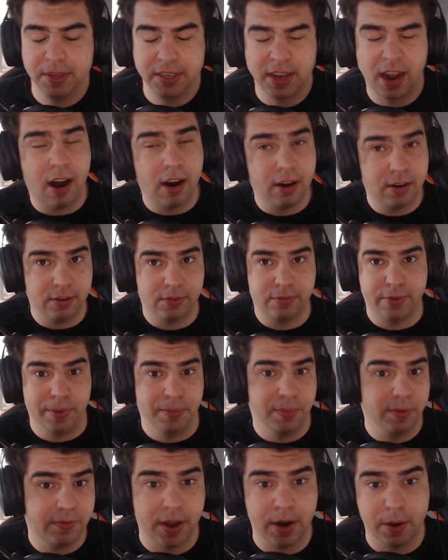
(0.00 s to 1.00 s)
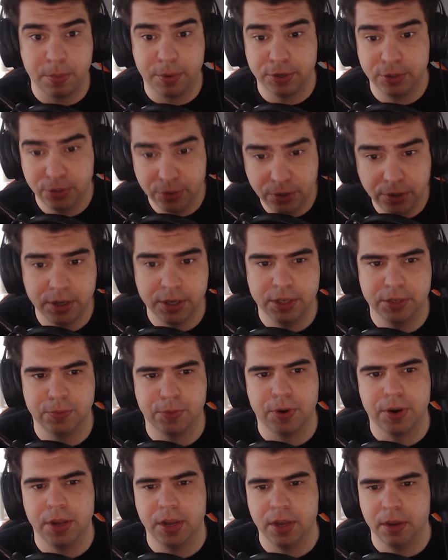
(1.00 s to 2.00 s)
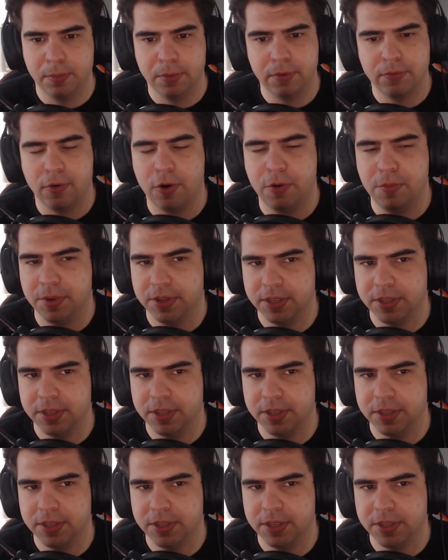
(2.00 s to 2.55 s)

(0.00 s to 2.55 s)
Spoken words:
It's harder for him to find opportunities where he can perform.